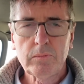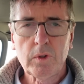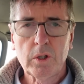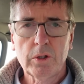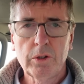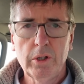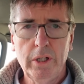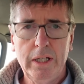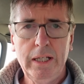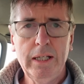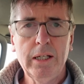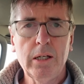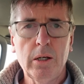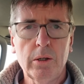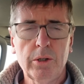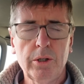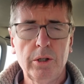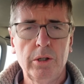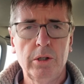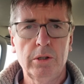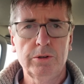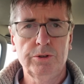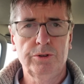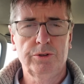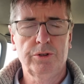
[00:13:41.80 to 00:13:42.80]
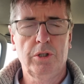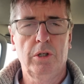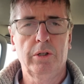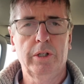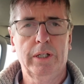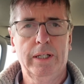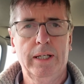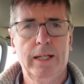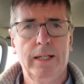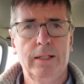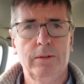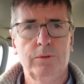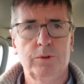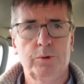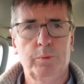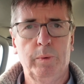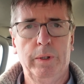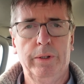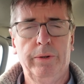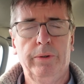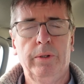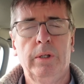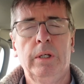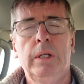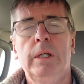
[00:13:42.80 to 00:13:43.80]
that Eco Cars has got accounts
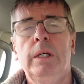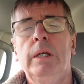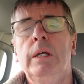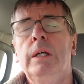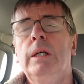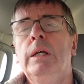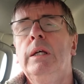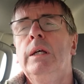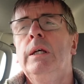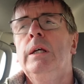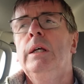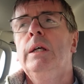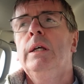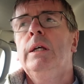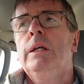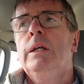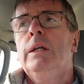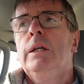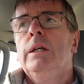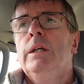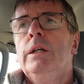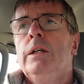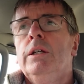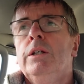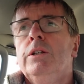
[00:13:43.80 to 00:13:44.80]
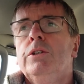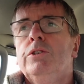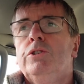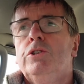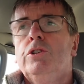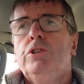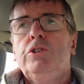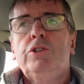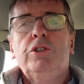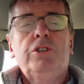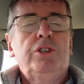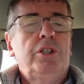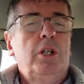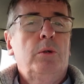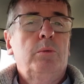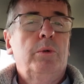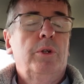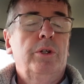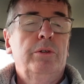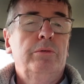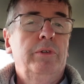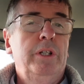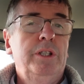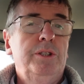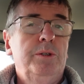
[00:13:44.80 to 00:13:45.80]
with, just to show what
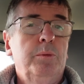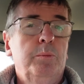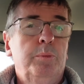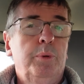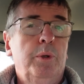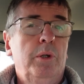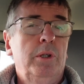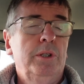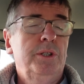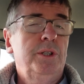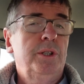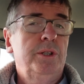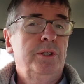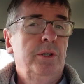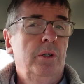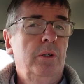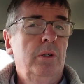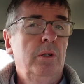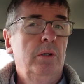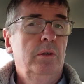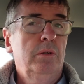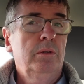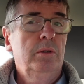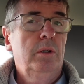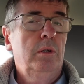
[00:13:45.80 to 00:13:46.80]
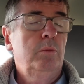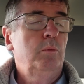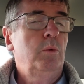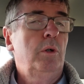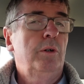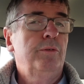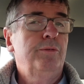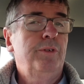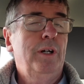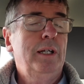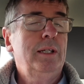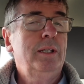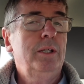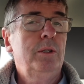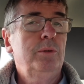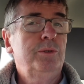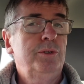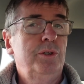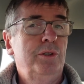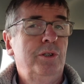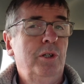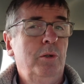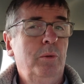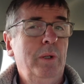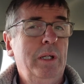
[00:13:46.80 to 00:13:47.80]
the recent prices are and what values
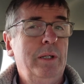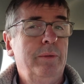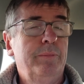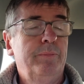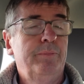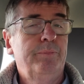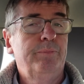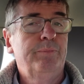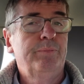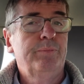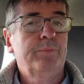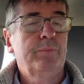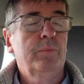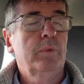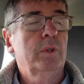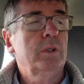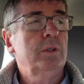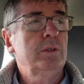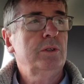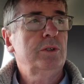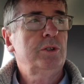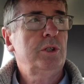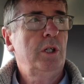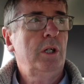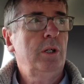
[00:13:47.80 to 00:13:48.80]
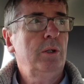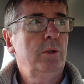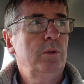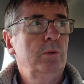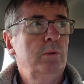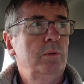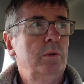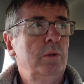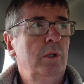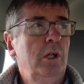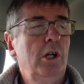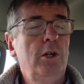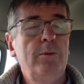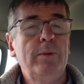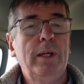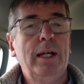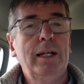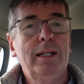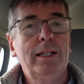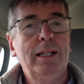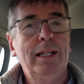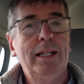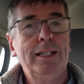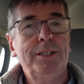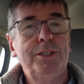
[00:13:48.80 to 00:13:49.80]
are doing. So I hope that
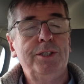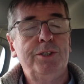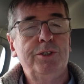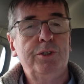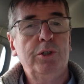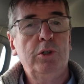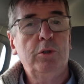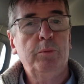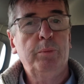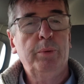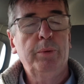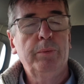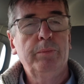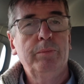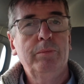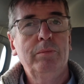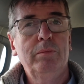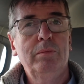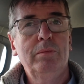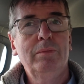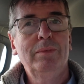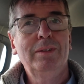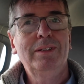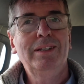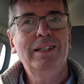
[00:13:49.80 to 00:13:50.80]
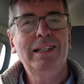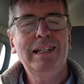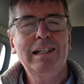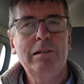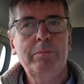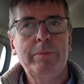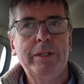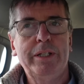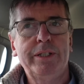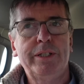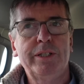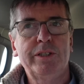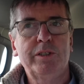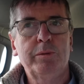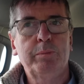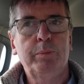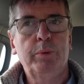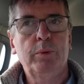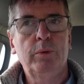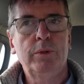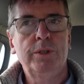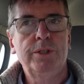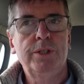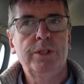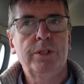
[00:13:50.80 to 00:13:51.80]
clears it up. A little bit
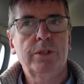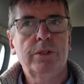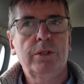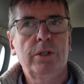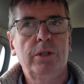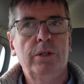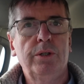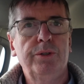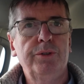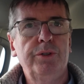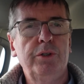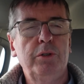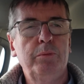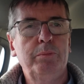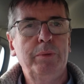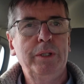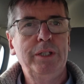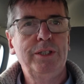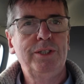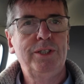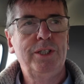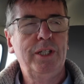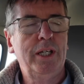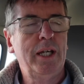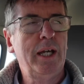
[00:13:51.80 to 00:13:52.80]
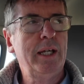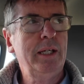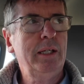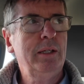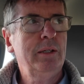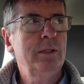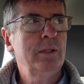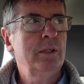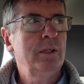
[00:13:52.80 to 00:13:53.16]
disappointed I can't do BCA,